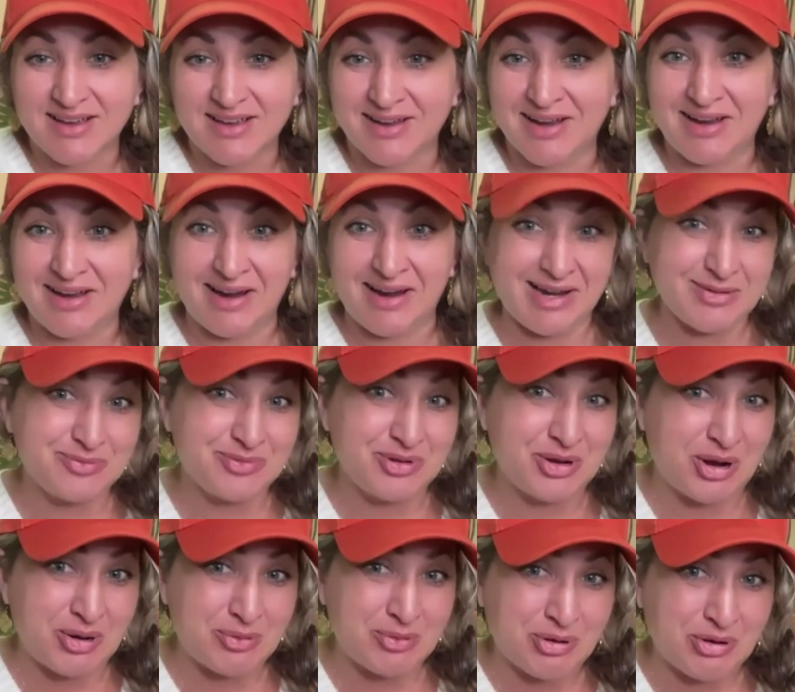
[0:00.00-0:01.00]
Uh, I am
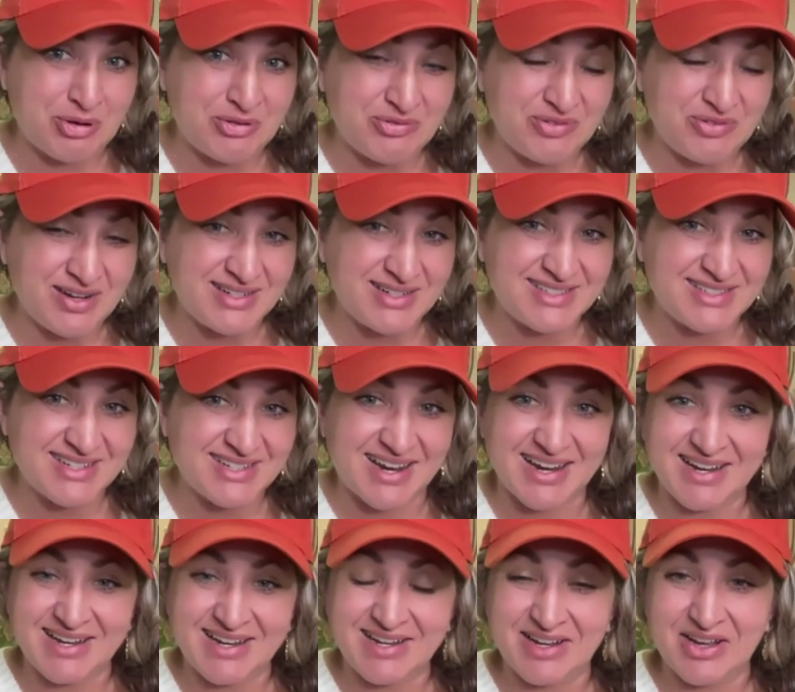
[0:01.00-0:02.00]
not perfect,
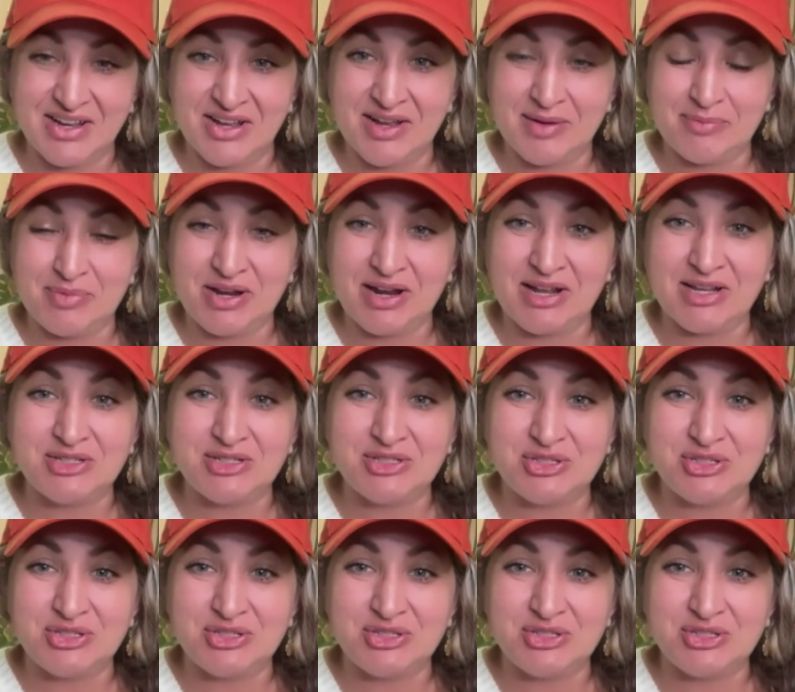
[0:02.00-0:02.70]
I uh, but I